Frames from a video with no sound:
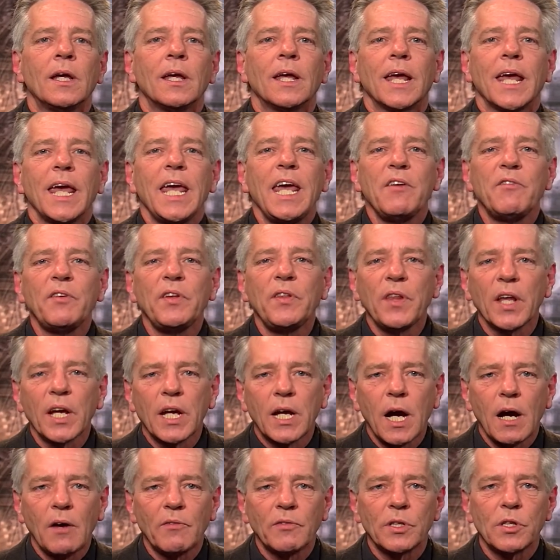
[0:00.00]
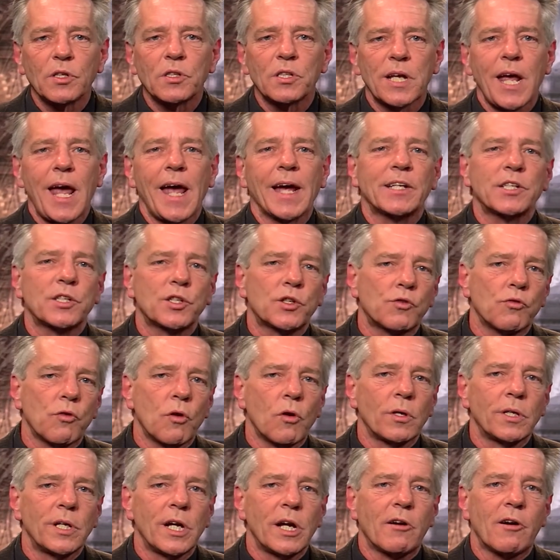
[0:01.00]
Even the governor's
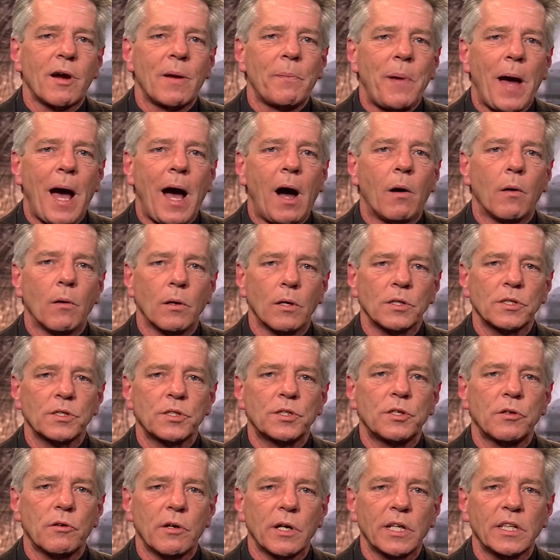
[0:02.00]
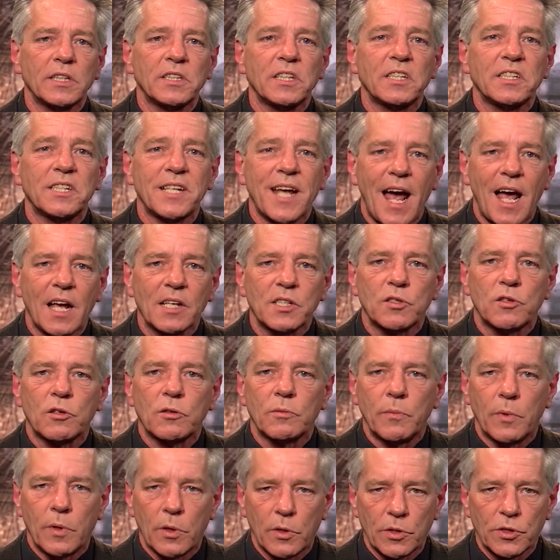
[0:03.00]
extraordinary powers during a disaster
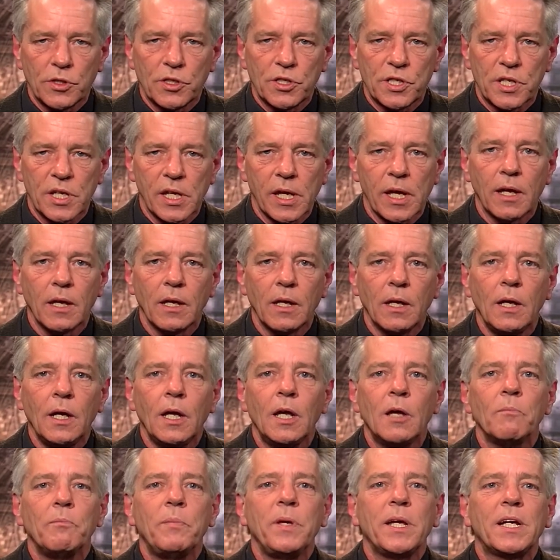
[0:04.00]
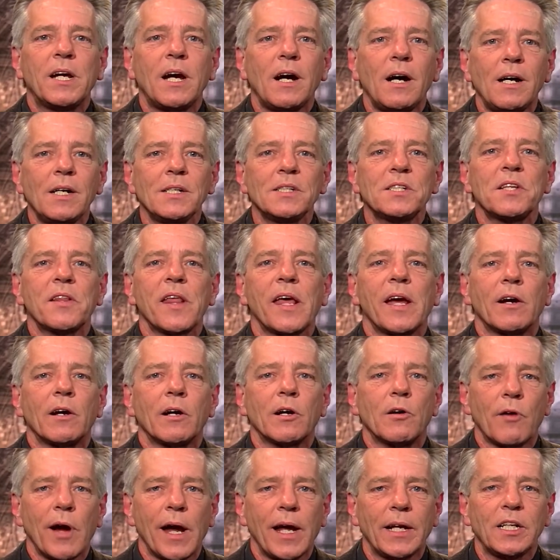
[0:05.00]
emergency, because they are
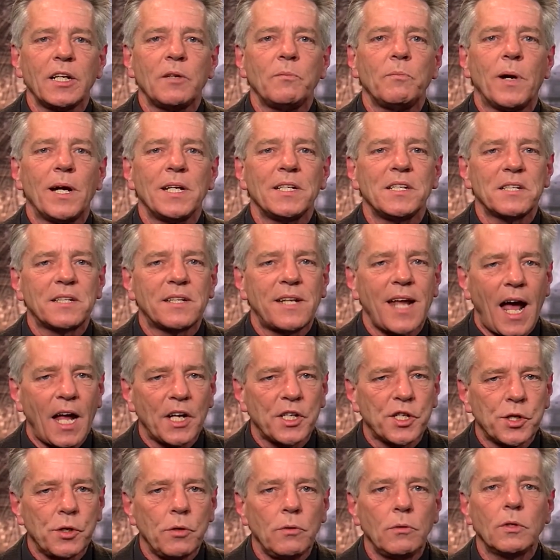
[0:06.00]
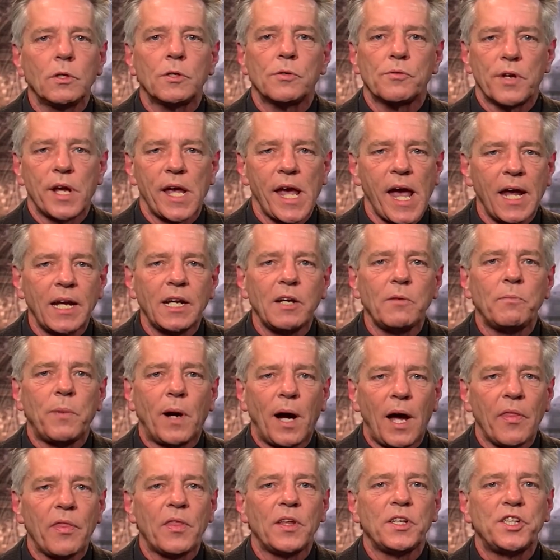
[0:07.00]
granted by statute created
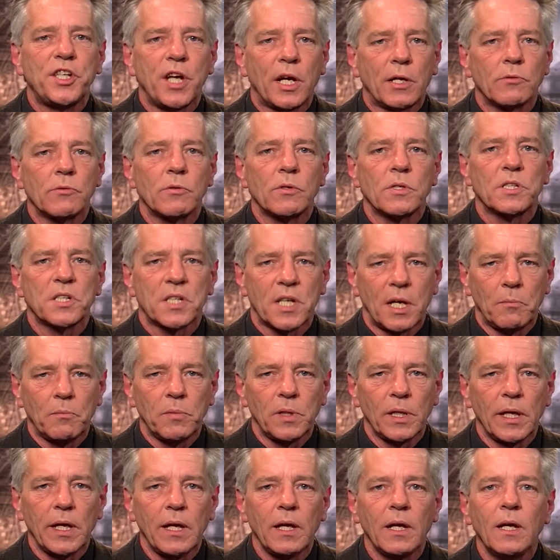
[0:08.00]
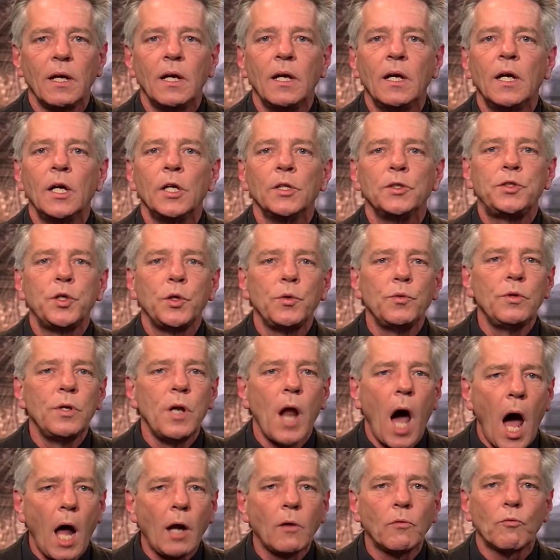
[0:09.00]
by the General Assembly, do
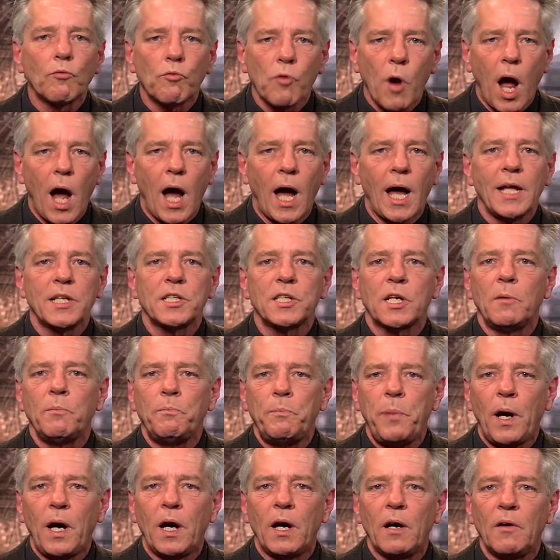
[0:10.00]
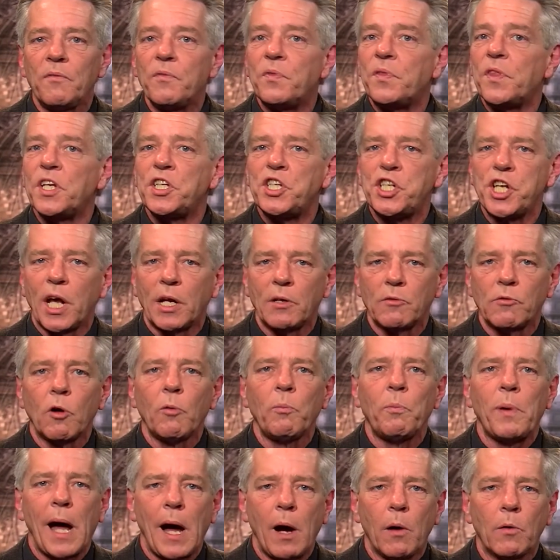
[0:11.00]
not rise above the general
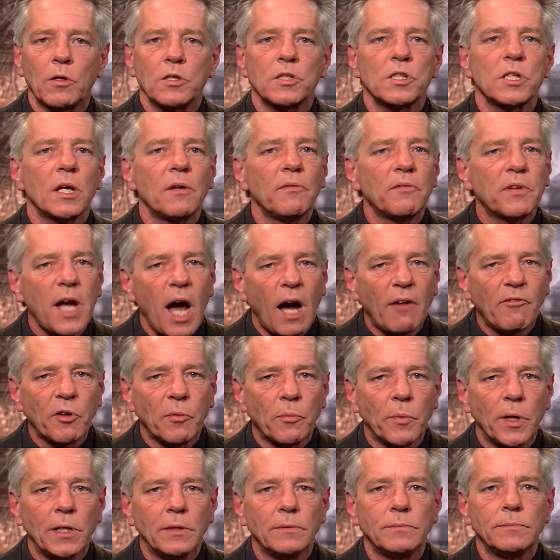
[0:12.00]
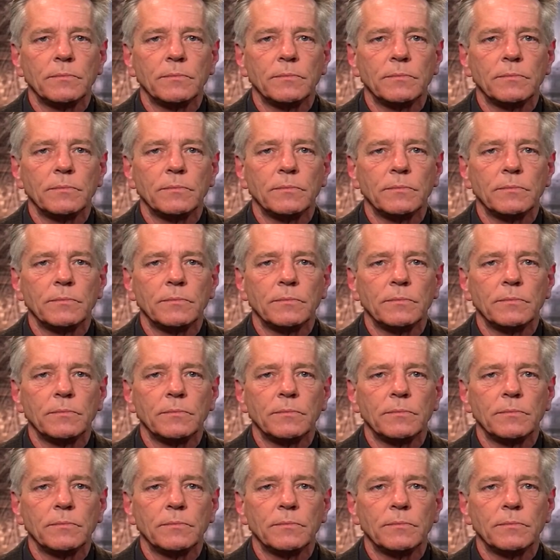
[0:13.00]
powers of government.